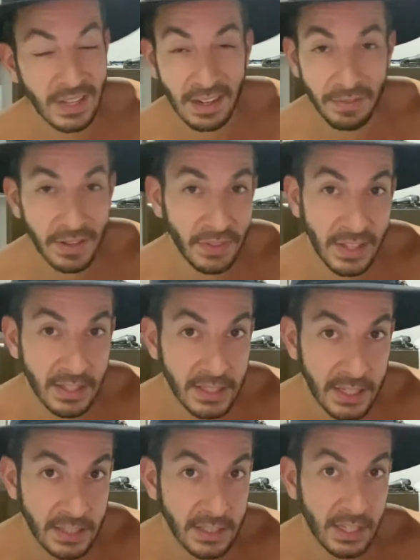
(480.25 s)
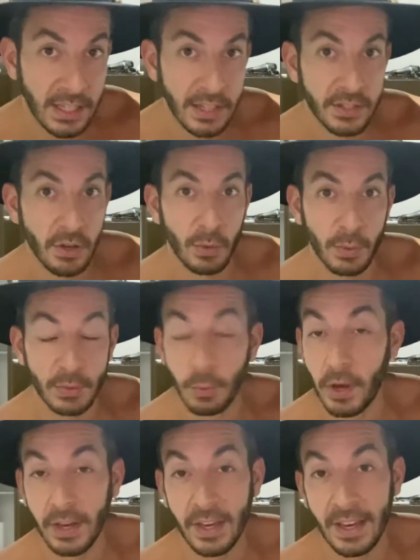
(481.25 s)
15, 16 years old. Was
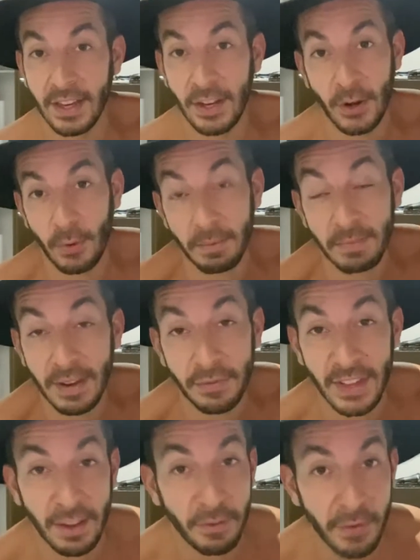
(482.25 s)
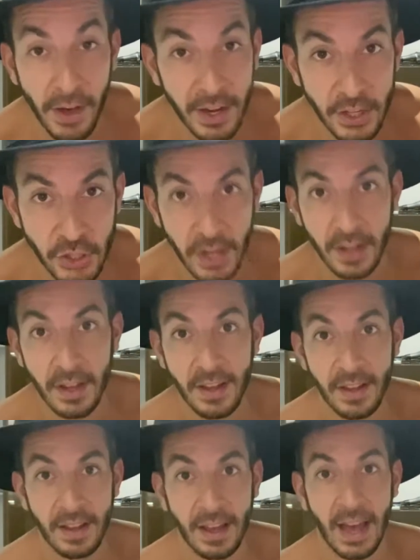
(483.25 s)
working, you know, lifting furniture
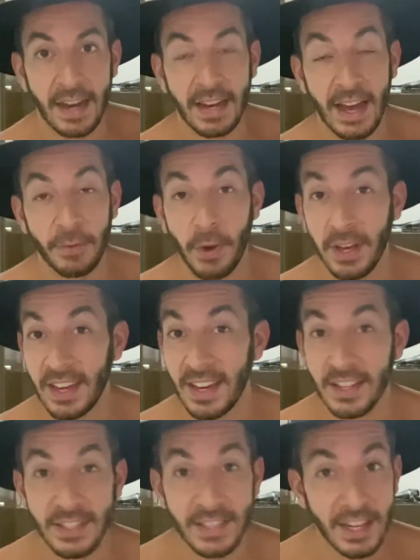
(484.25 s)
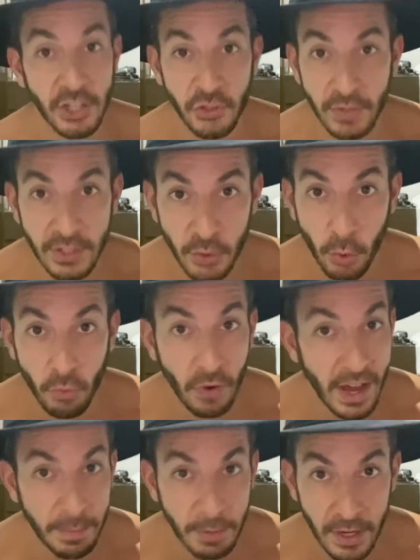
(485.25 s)
and, and working at a stationery store,
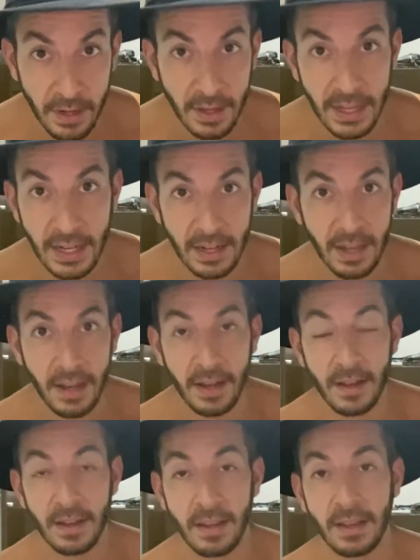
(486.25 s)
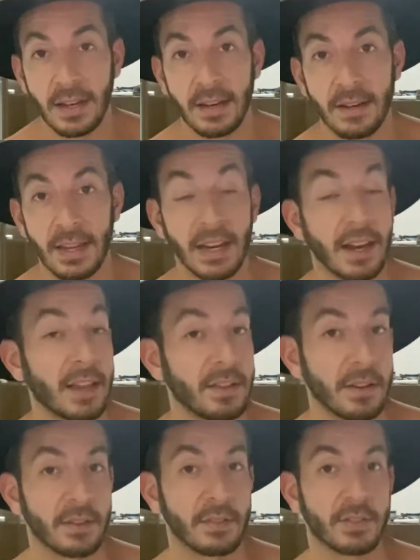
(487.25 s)
Ryman, in, uh, in, in
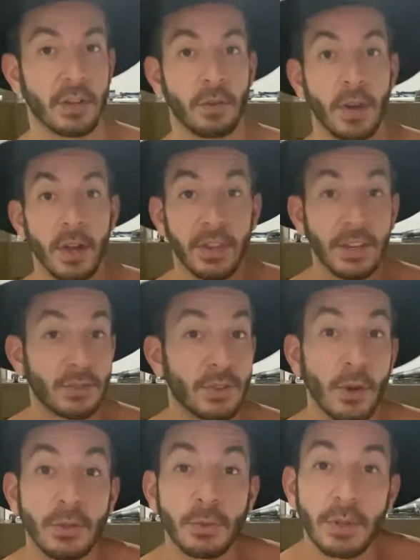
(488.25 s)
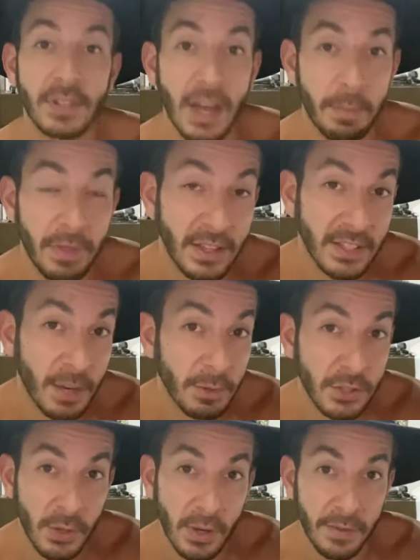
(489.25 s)
London. So these, those were the type of things I was
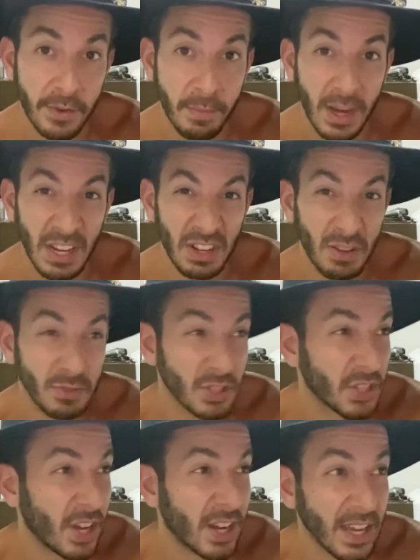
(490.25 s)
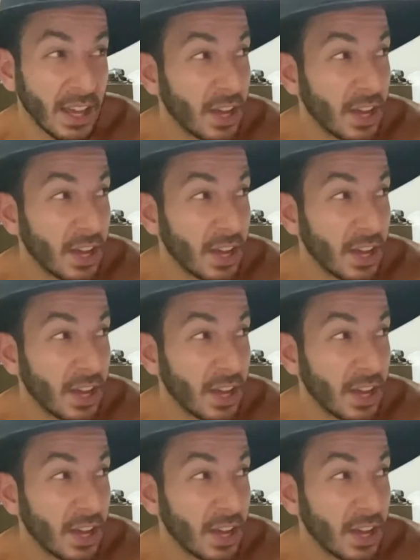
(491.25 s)
doing for money, you know, just earning